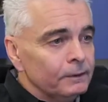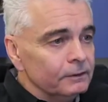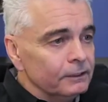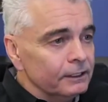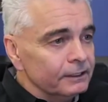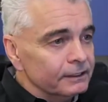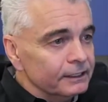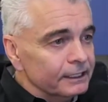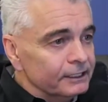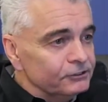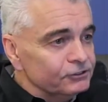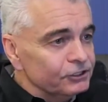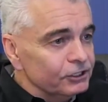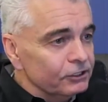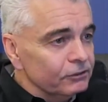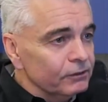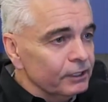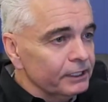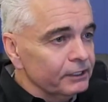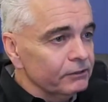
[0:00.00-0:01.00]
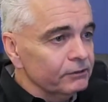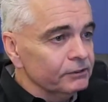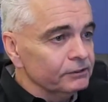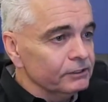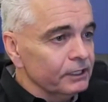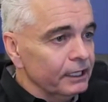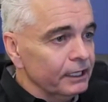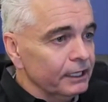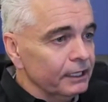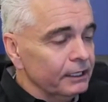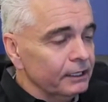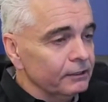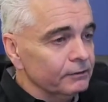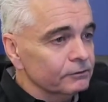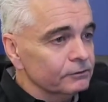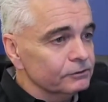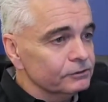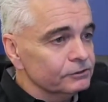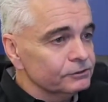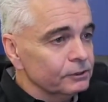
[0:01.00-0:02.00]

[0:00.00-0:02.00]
a lead generator and